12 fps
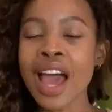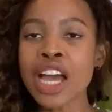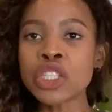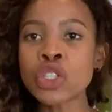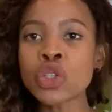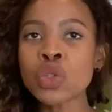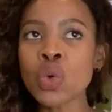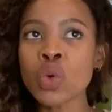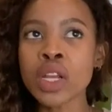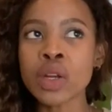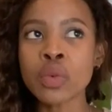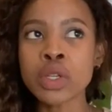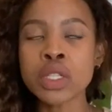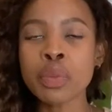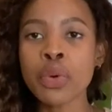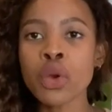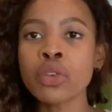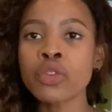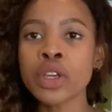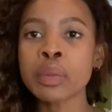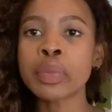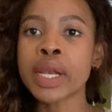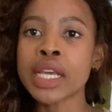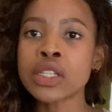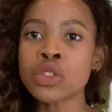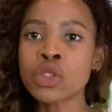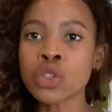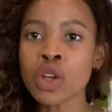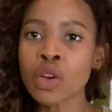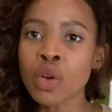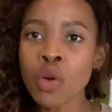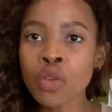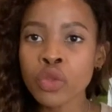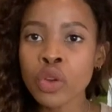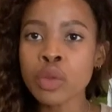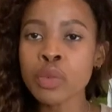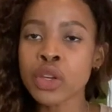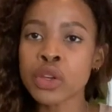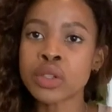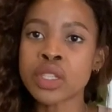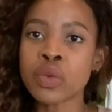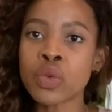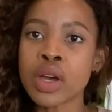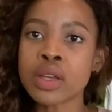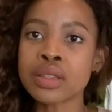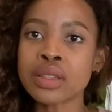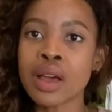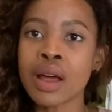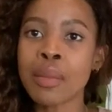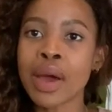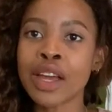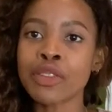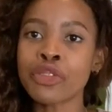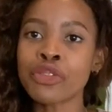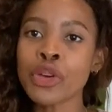I just thought it was the perfect place to start off with because it was my